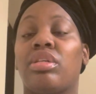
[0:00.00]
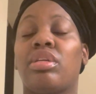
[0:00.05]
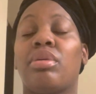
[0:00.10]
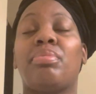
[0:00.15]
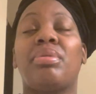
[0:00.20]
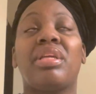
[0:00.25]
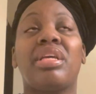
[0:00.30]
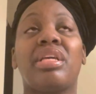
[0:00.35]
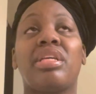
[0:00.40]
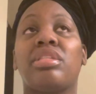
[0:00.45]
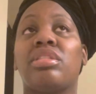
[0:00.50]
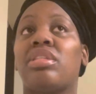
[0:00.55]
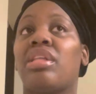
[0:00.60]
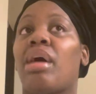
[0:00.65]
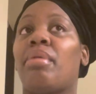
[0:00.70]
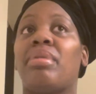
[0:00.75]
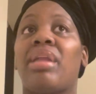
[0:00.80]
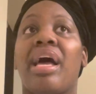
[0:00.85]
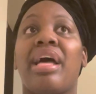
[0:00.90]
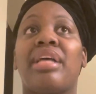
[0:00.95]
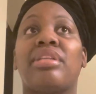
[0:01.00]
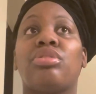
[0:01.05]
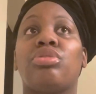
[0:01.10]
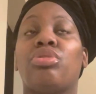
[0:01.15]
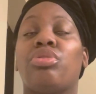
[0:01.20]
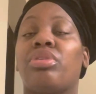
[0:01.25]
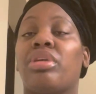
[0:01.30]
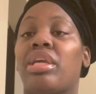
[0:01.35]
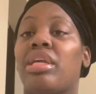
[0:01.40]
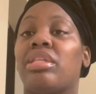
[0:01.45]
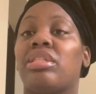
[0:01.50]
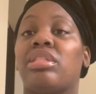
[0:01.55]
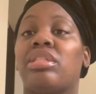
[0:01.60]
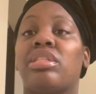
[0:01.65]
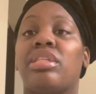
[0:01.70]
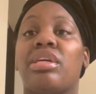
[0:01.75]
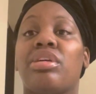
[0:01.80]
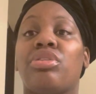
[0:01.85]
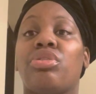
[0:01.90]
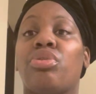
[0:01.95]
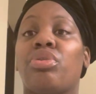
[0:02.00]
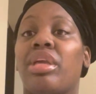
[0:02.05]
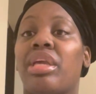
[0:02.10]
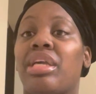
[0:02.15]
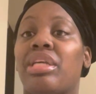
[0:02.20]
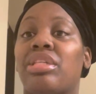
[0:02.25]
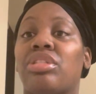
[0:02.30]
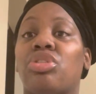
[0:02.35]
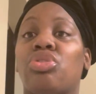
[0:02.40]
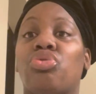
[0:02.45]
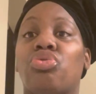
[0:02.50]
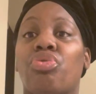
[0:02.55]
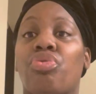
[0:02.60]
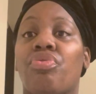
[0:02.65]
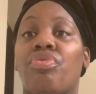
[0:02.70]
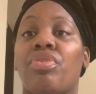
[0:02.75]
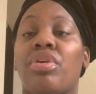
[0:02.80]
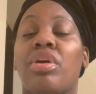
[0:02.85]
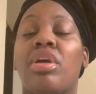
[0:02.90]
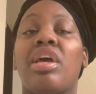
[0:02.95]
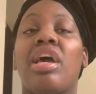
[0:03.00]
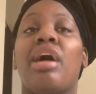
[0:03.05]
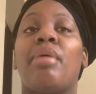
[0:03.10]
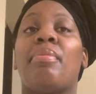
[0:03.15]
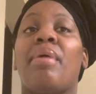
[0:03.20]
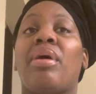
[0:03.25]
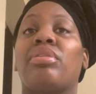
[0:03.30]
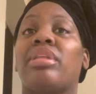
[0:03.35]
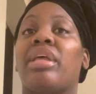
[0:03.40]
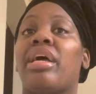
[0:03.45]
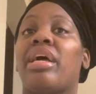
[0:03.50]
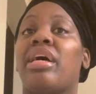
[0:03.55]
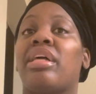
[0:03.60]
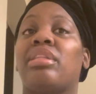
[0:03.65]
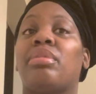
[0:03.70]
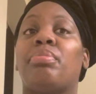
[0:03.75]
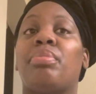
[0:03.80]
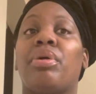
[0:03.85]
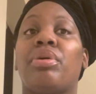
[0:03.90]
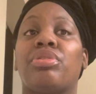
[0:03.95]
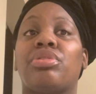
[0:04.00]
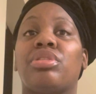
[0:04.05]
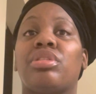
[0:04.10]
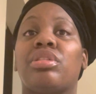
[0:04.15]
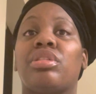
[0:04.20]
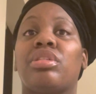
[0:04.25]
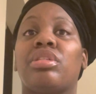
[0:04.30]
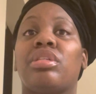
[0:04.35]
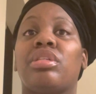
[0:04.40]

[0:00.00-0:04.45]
Please stop lying to your kids and tell your kids the truth about that other person.